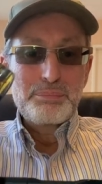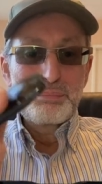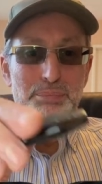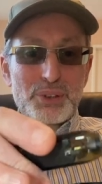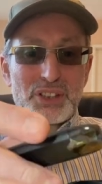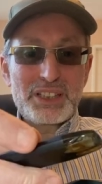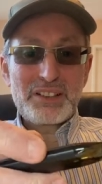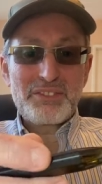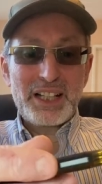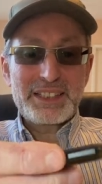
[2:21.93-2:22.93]
Put your
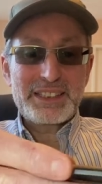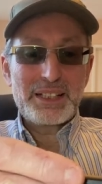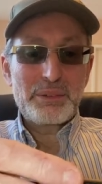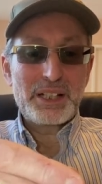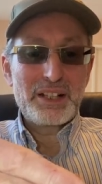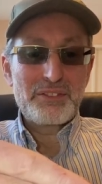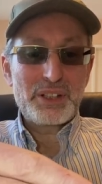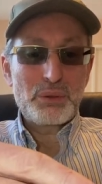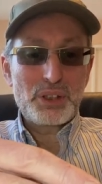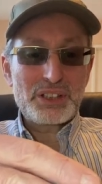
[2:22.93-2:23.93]
device here whenever
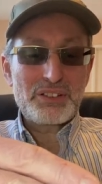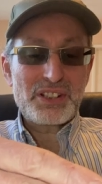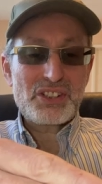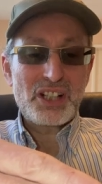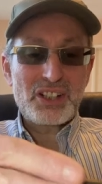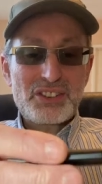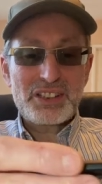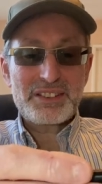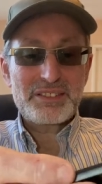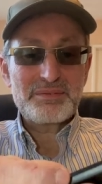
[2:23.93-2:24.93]
you want to recharge
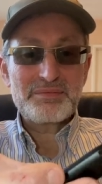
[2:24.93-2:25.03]
it.